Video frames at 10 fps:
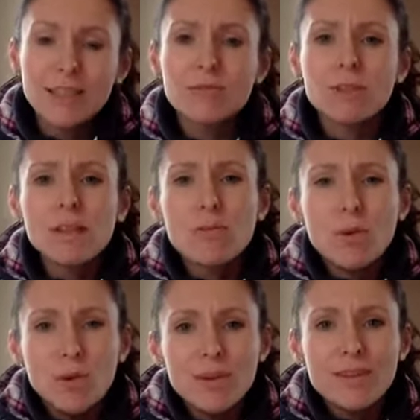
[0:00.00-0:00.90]
It's really
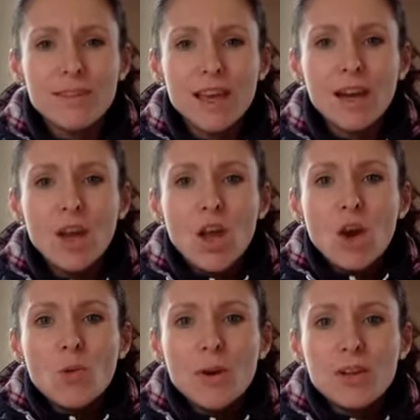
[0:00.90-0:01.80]
important that
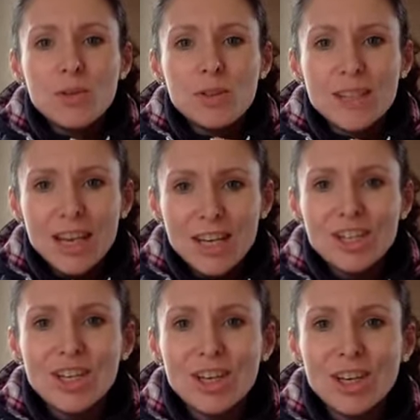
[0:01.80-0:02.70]
when you are
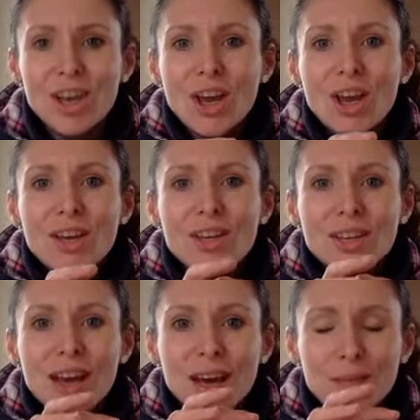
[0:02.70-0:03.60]
teaching
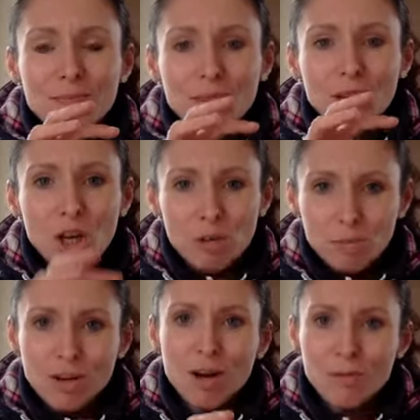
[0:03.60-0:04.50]
lower
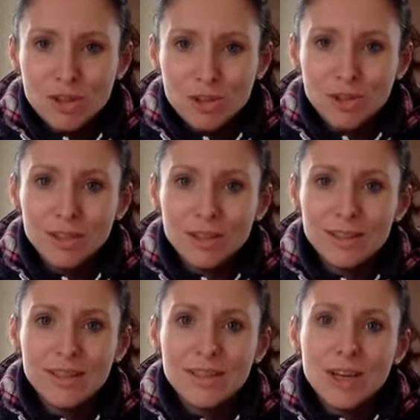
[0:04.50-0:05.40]
primary
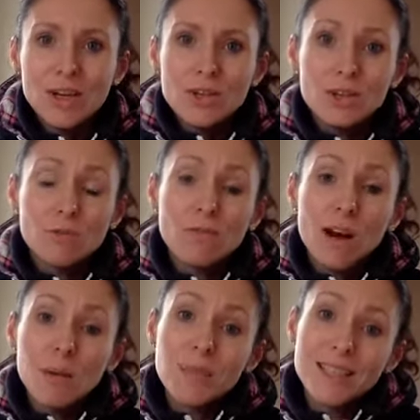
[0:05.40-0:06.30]
students to
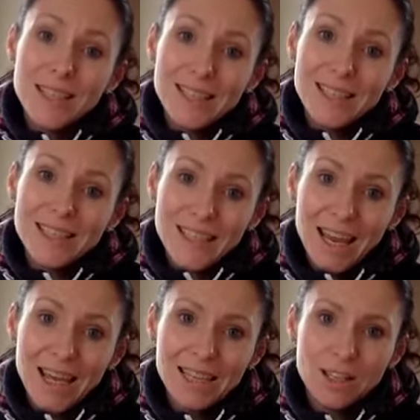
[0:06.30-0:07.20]
write a particular
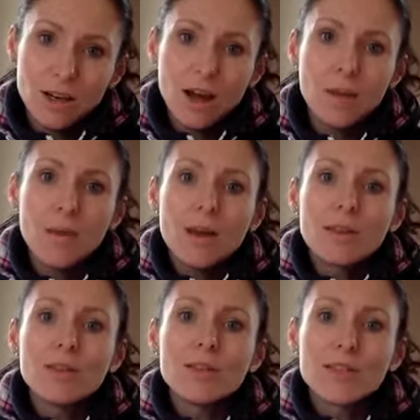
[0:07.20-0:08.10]
text type,
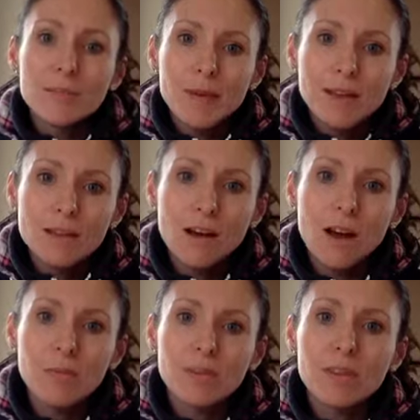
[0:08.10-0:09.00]
that you spend
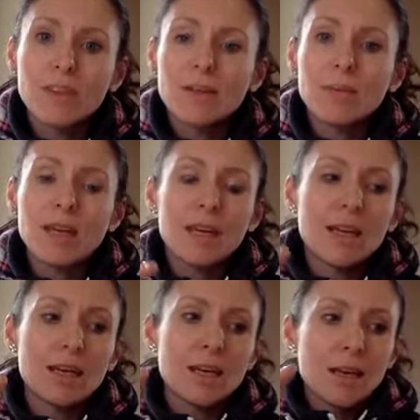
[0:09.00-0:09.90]
time with them
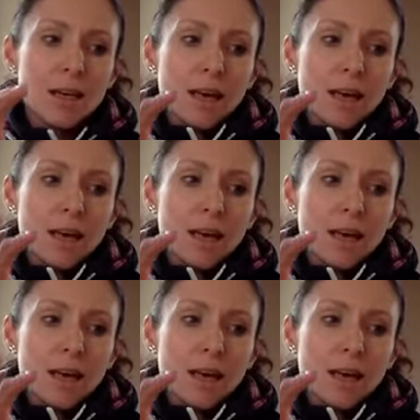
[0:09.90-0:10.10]
in